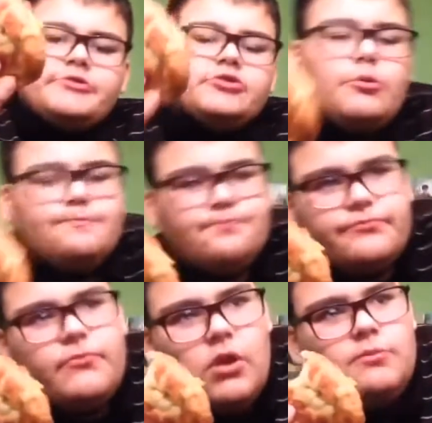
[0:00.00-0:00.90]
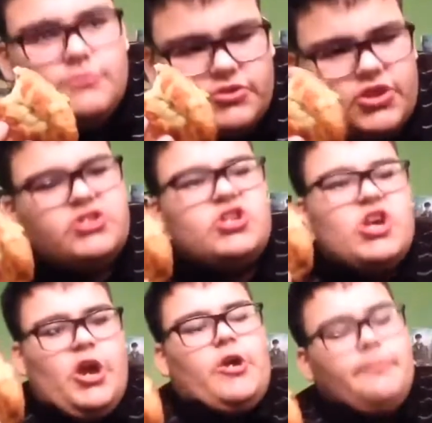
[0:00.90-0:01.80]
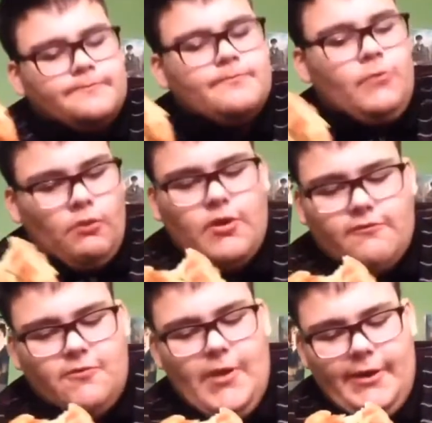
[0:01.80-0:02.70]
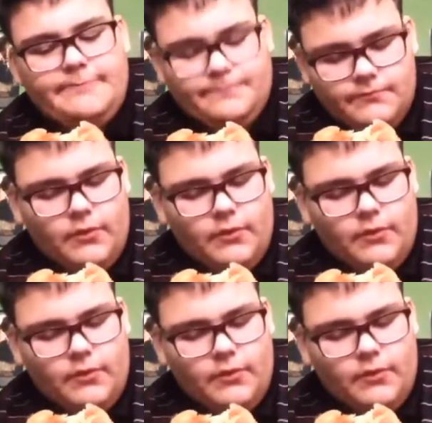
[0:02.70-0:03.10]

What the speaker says: So, taste the egg right off the bat.